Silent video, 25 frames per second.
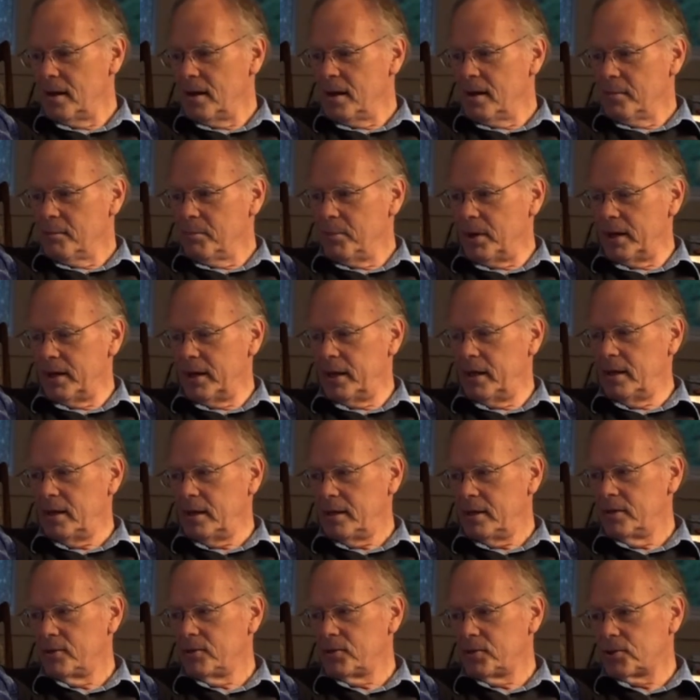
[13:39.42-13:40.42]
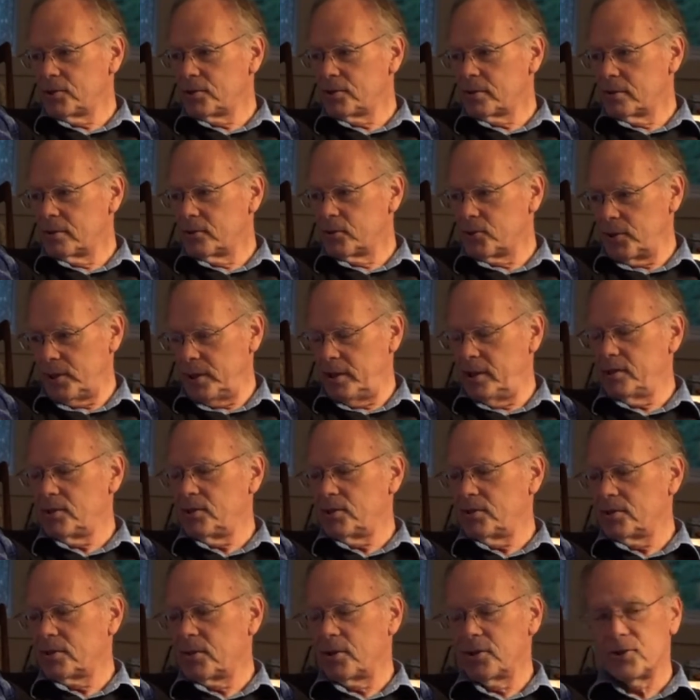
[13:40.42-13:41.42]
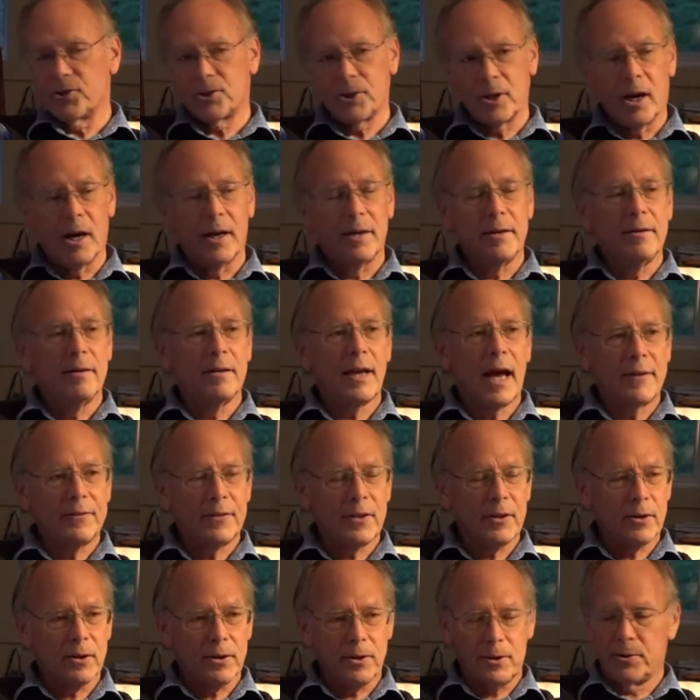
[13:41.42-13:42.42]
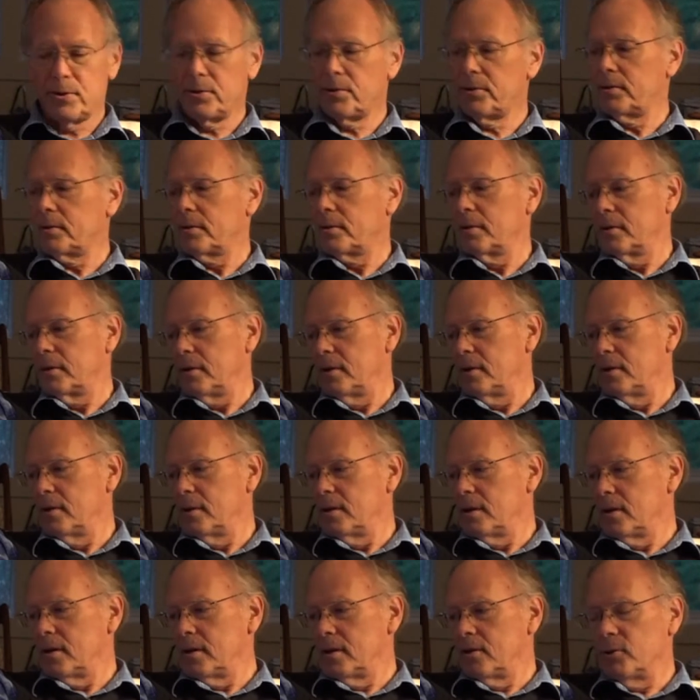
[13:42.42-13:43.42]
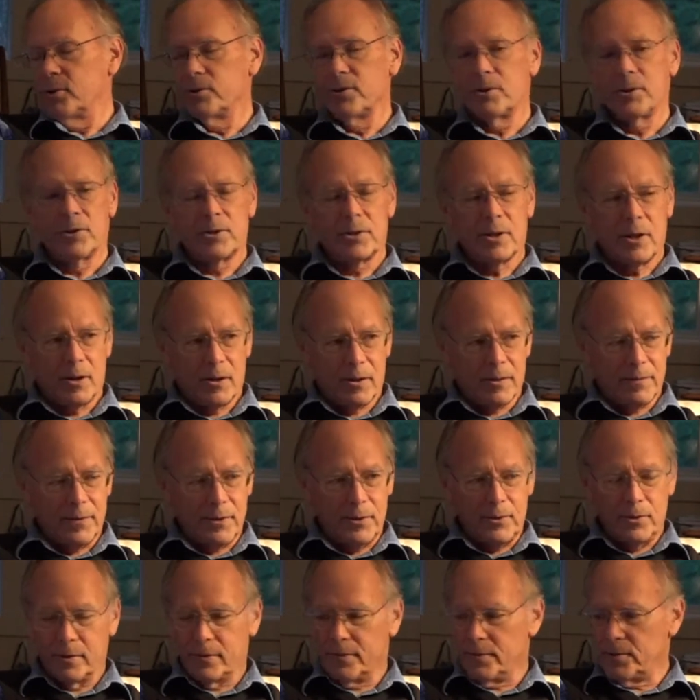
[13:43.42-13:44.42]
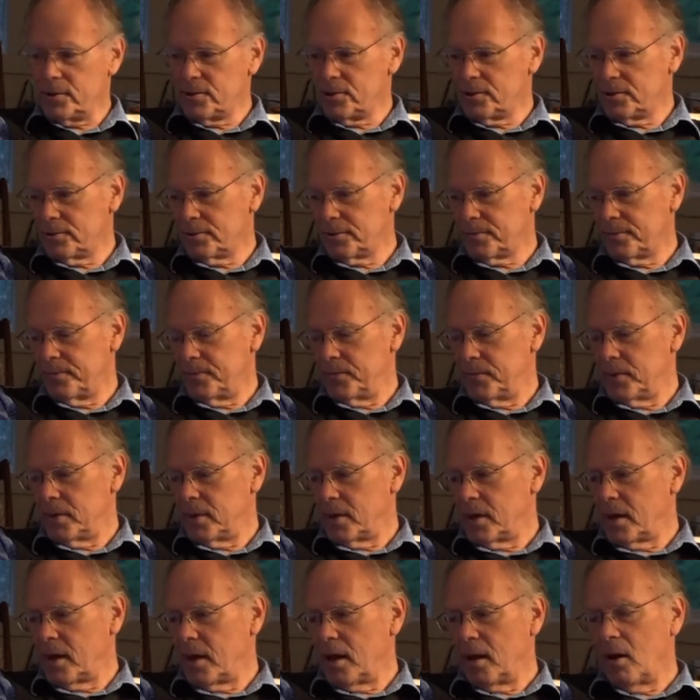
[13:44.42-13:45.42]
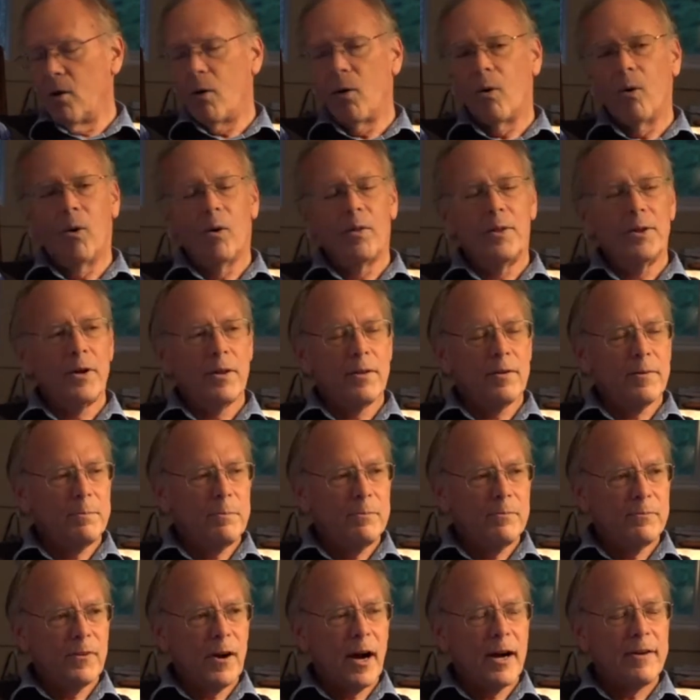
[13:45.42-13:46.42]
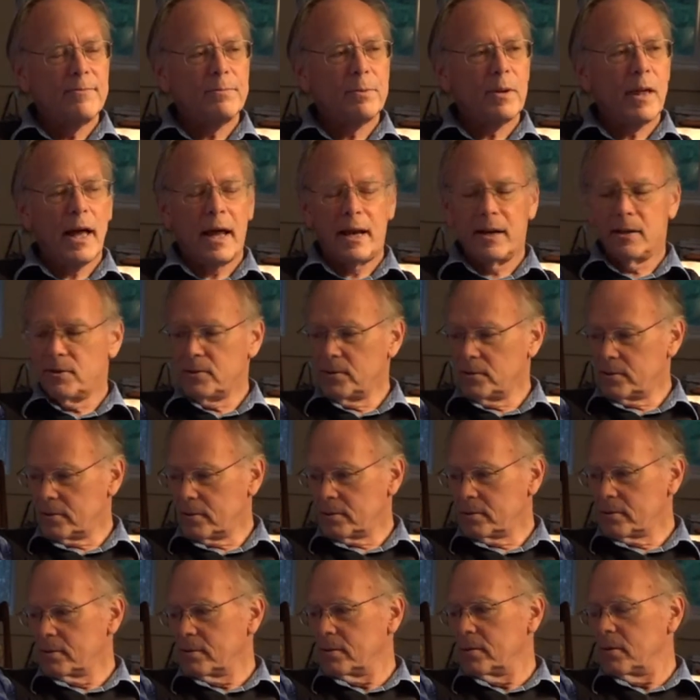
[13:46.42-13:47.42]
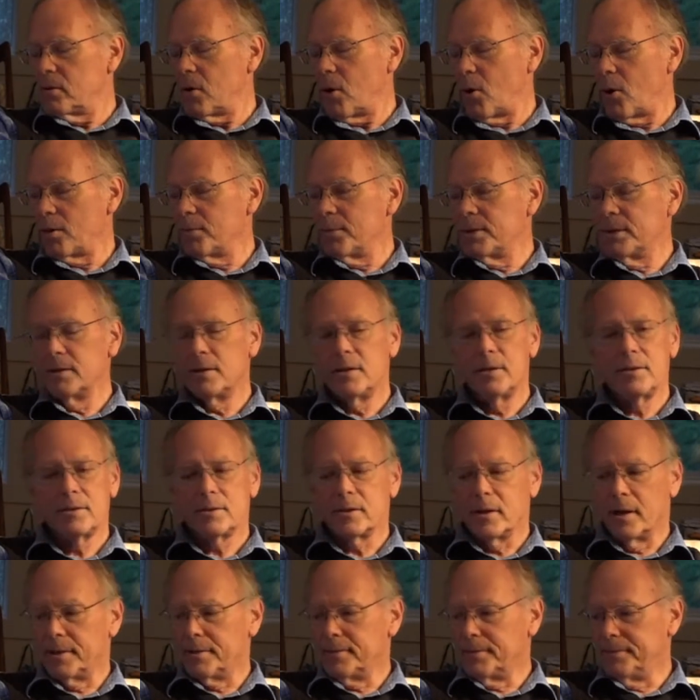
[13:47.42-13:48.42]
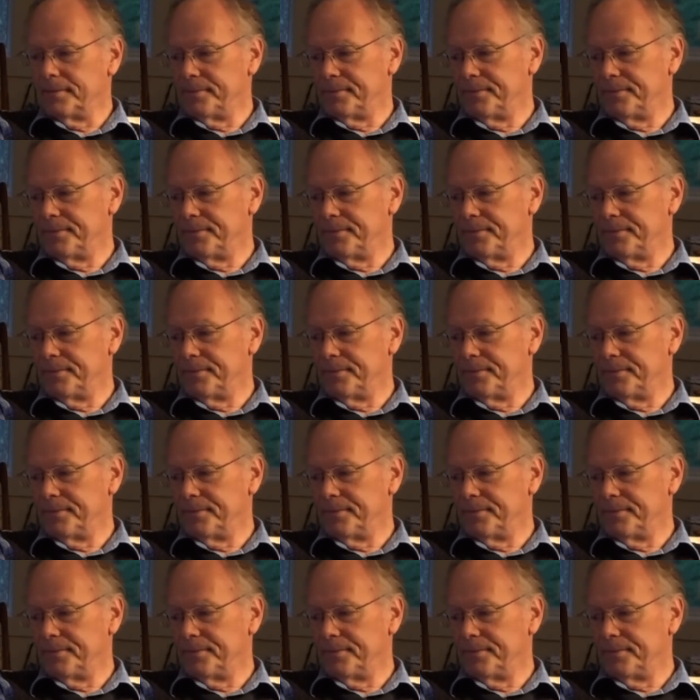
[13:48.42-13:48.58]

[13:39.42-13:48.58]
But in his treatise, the sun, not the earth, was the center of the universe. All the other 5 planets orbited the sun.